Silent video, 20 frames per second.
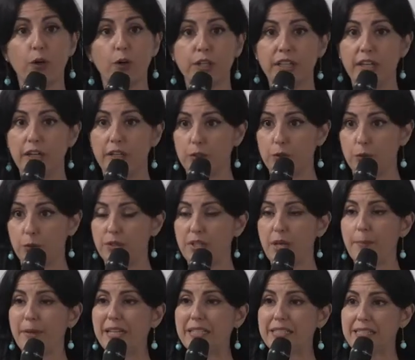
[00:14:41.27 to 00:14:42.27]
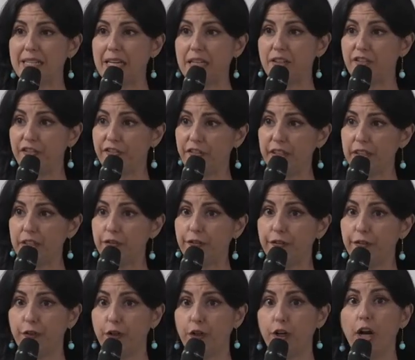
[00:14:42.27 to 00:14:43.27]
or they are to some extent fit
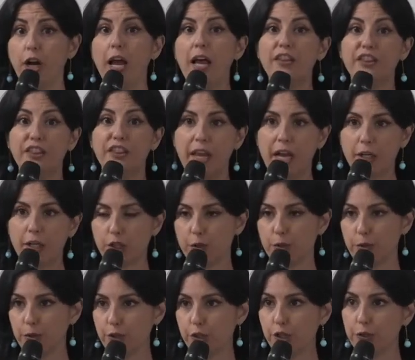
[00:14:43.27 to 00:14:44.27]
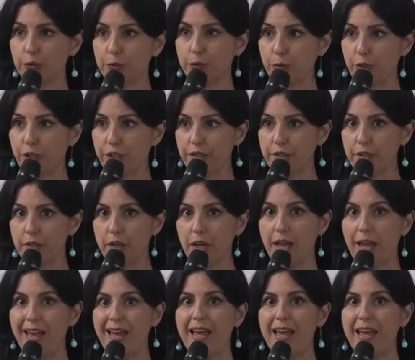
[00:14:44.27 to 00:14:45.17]
for national children,